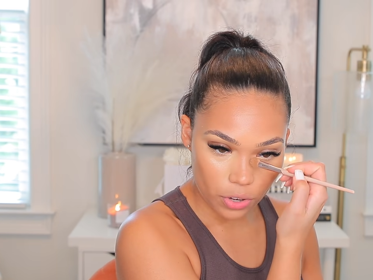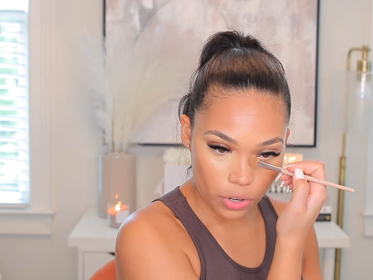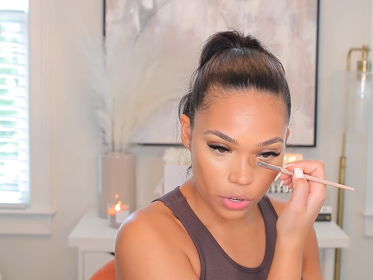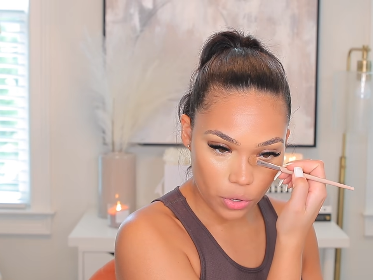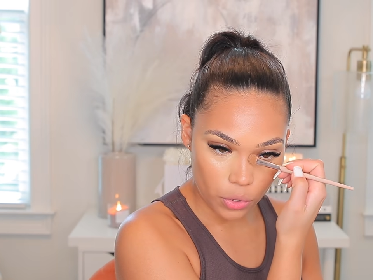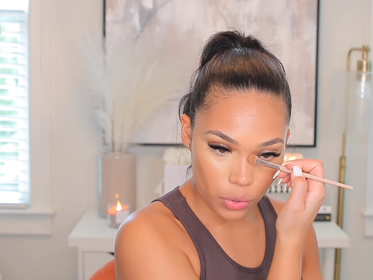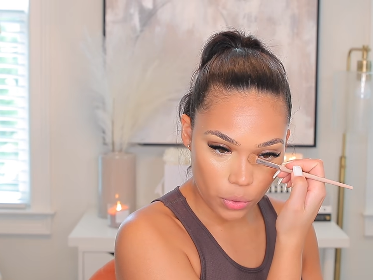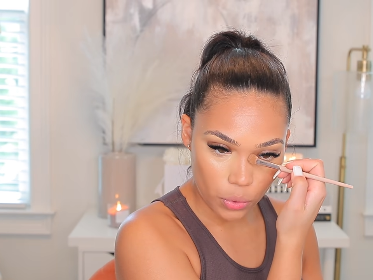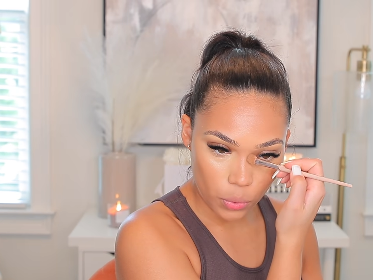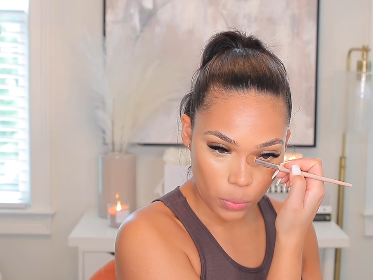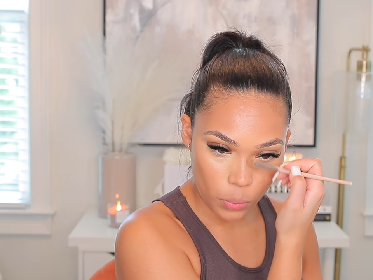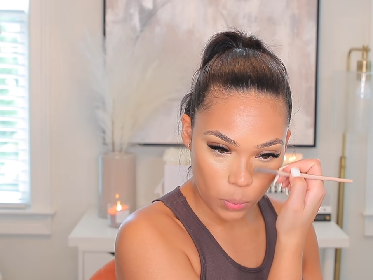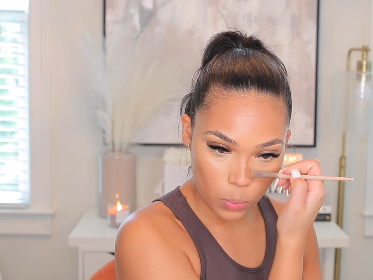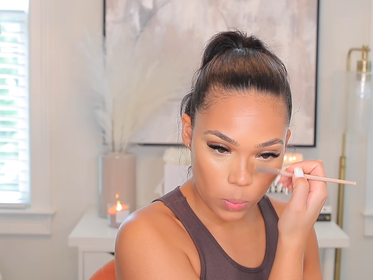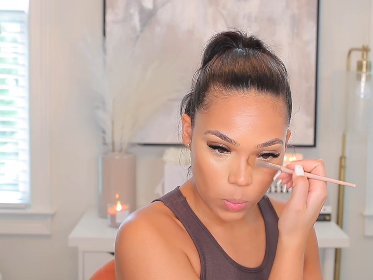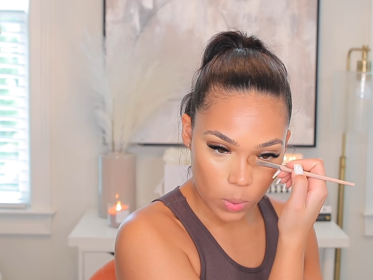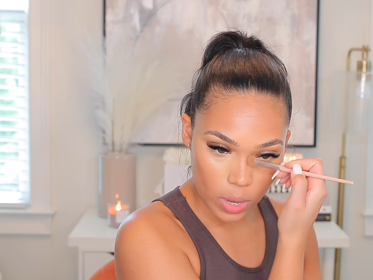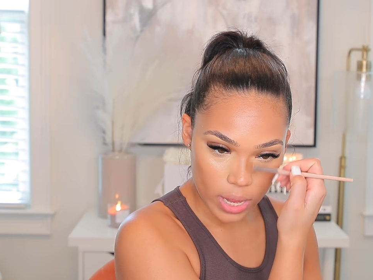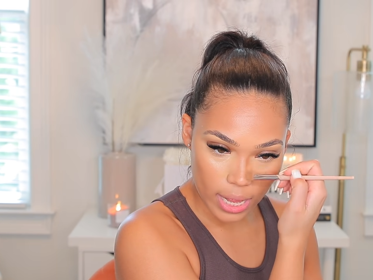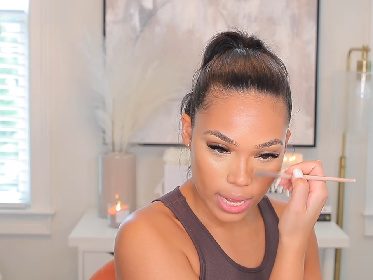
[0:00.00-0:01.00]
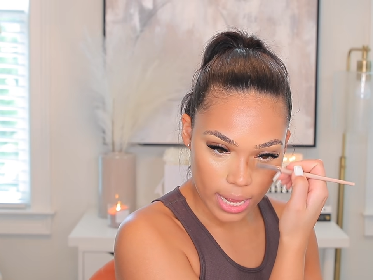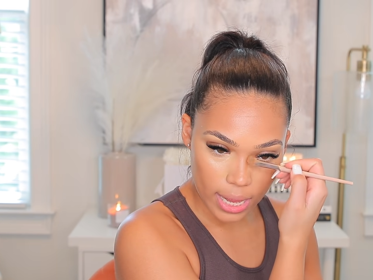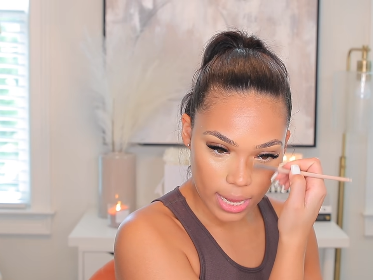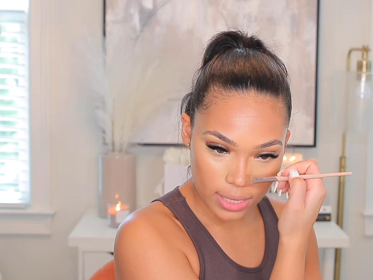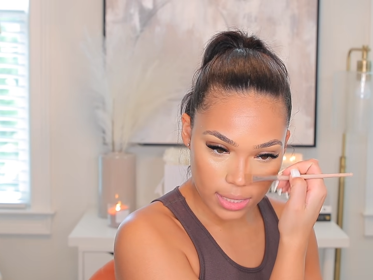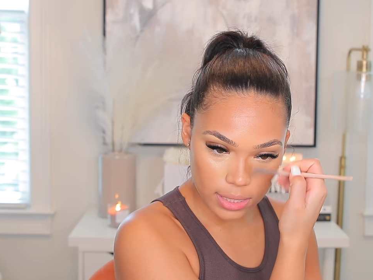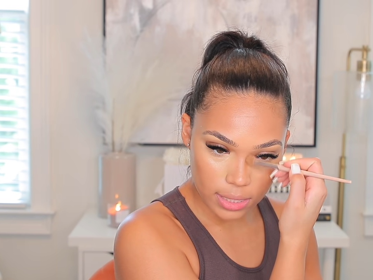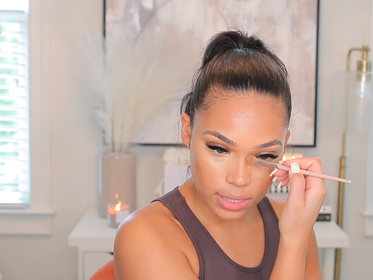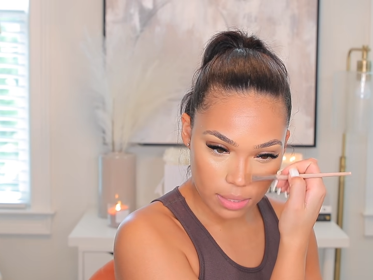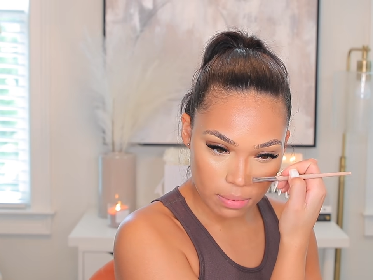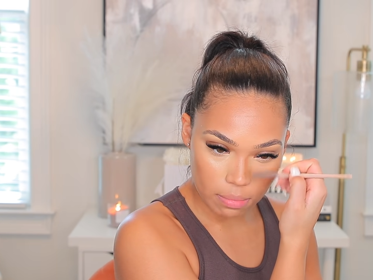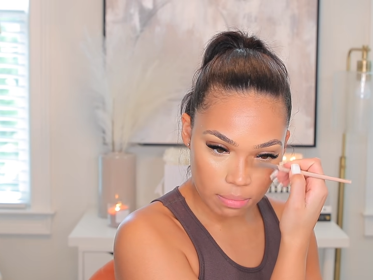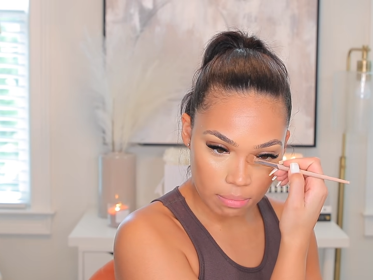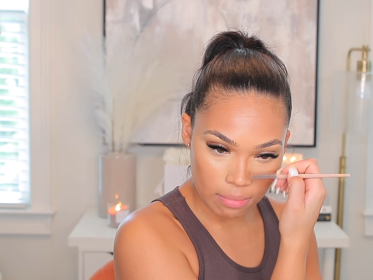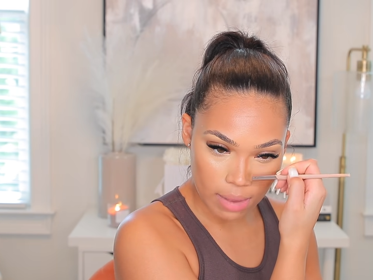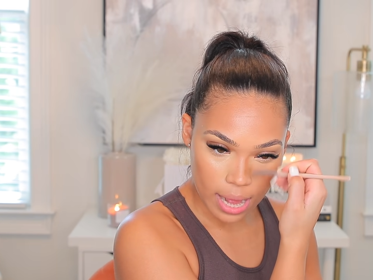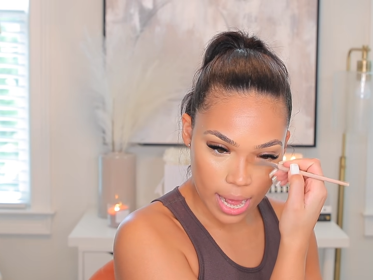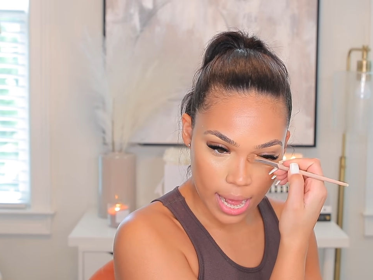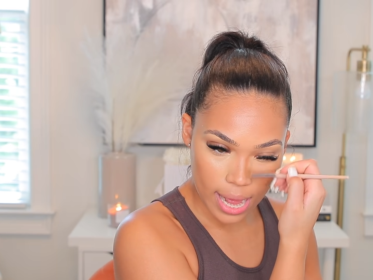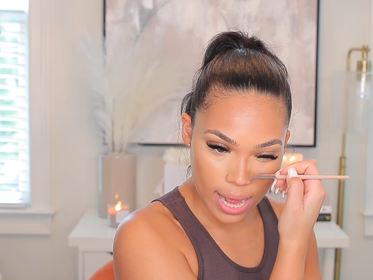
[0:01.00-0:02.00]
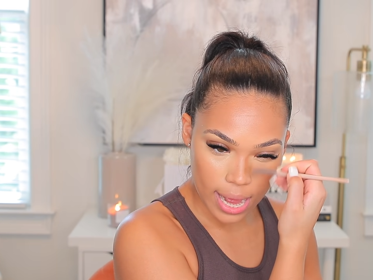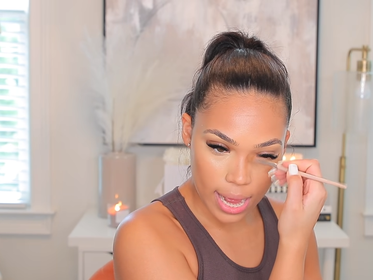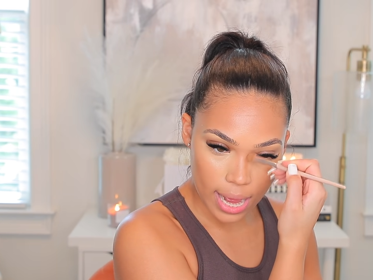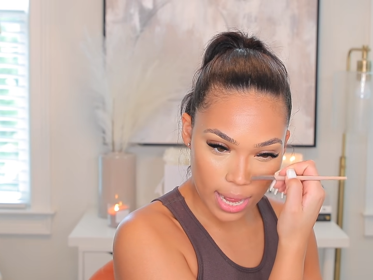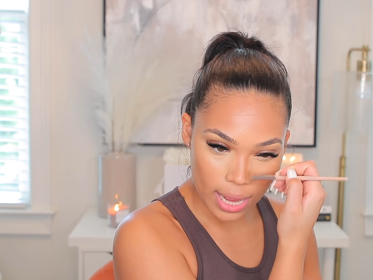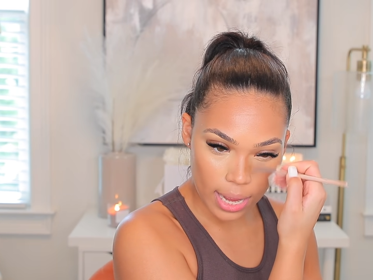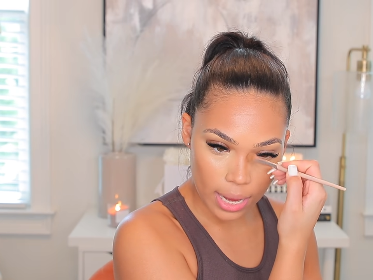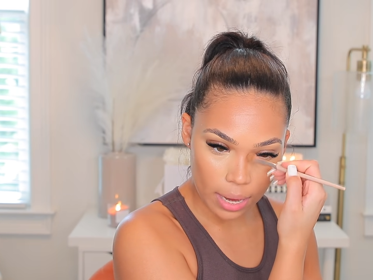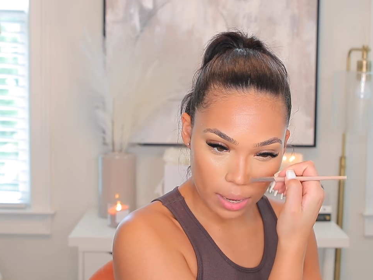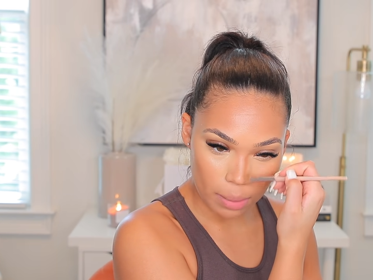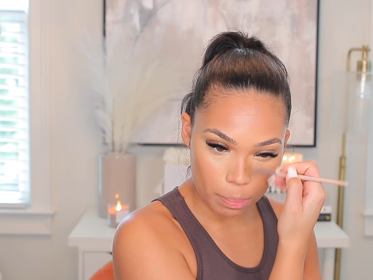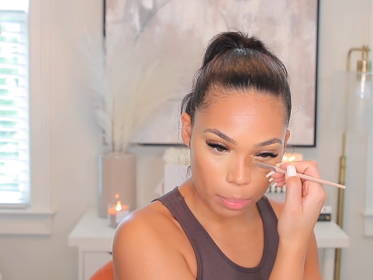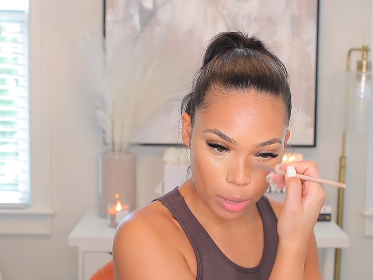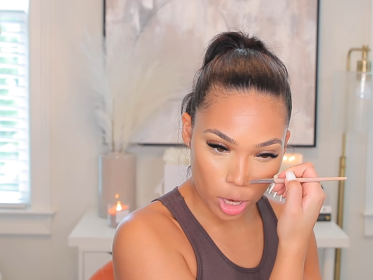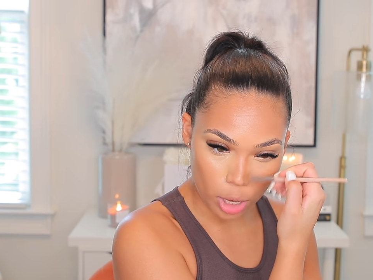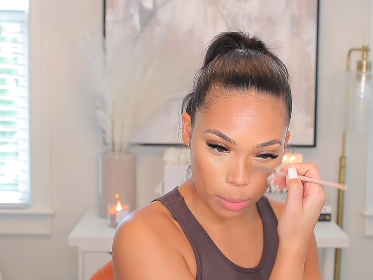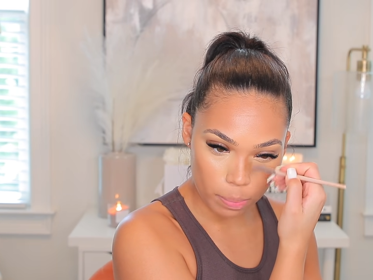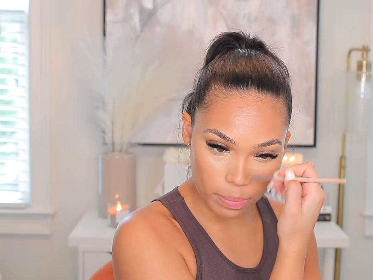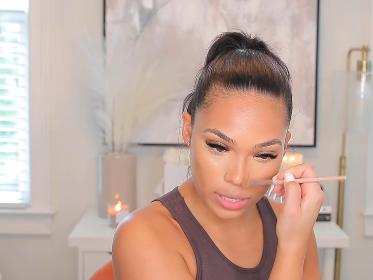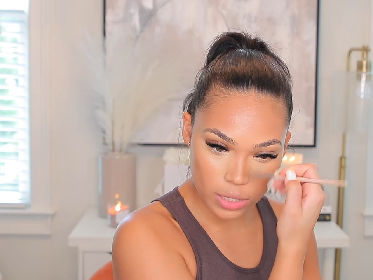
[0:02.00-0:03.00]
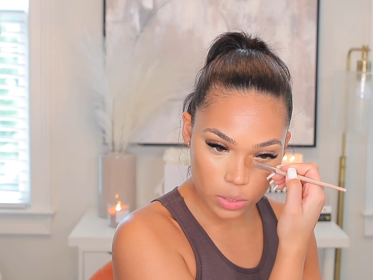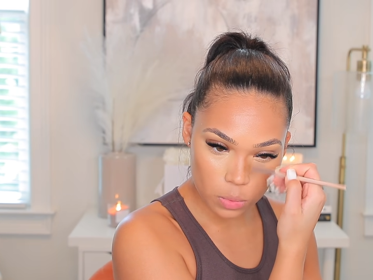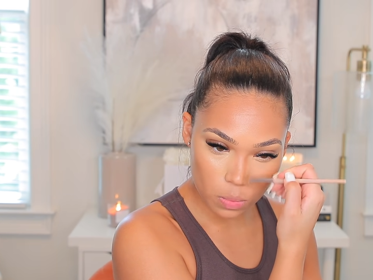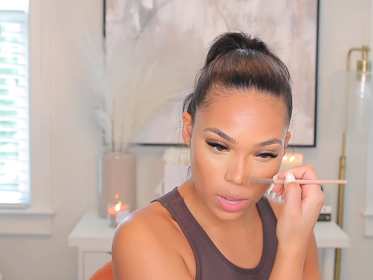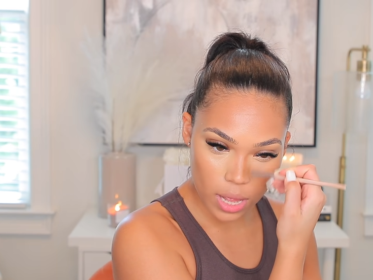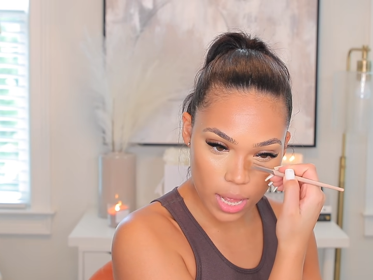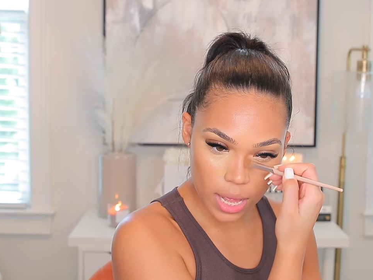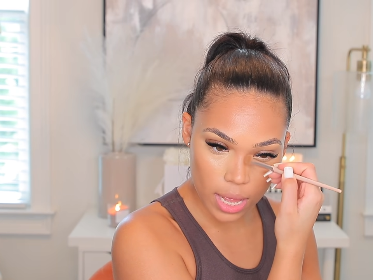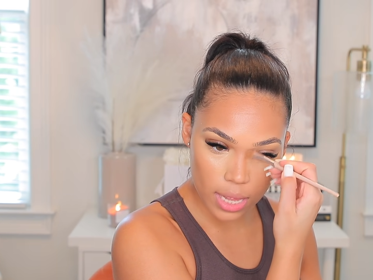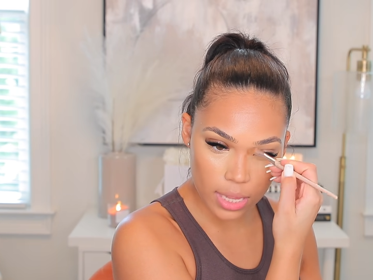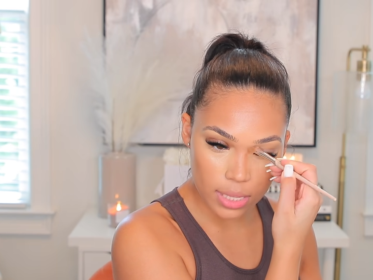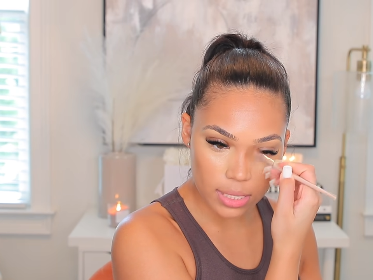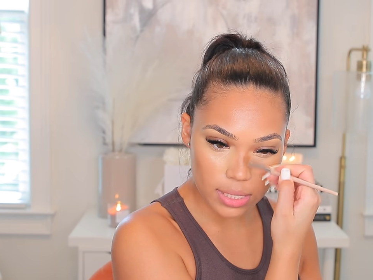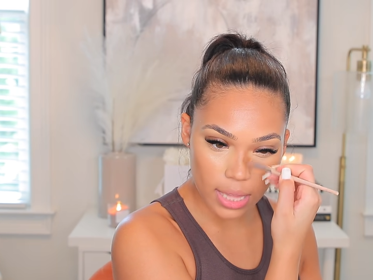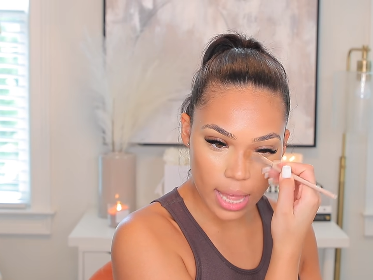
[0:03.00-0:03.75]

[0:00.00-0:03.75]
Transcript: knew what my purpose was.